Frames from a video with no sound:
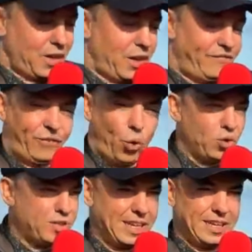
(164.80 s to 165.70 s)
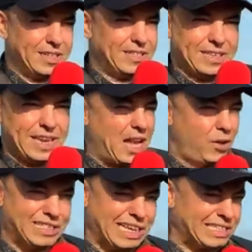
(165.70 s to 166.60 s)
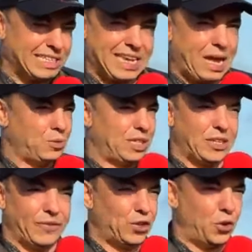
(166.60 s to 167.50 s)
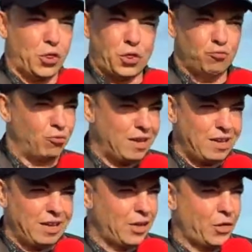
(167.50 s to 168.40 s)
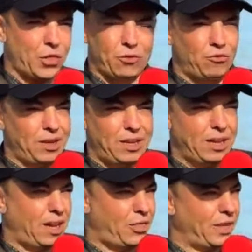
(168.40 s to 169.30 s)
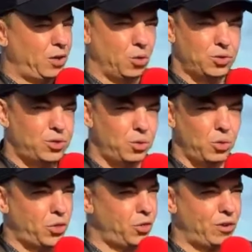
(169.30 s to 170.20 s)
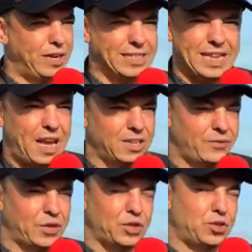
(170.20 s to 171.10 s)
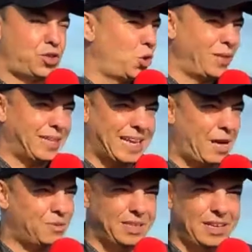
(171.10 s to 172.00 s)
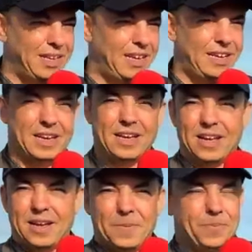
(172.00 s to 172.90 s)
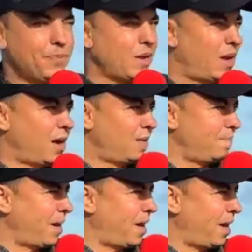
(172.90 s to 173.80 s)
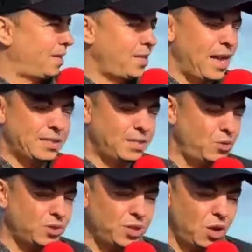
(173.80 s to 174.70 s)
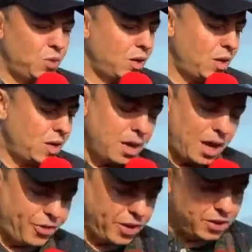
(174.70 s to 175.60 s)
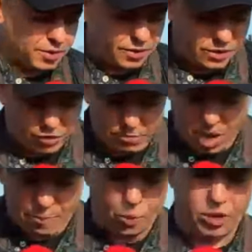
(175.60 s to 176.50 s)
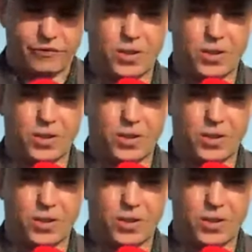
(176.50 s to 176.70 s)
four seasons to get out of Sussex County Division 3, I think, or 2 or 3 to get out of Division 2 in the County League. And yeah, so I think from my point of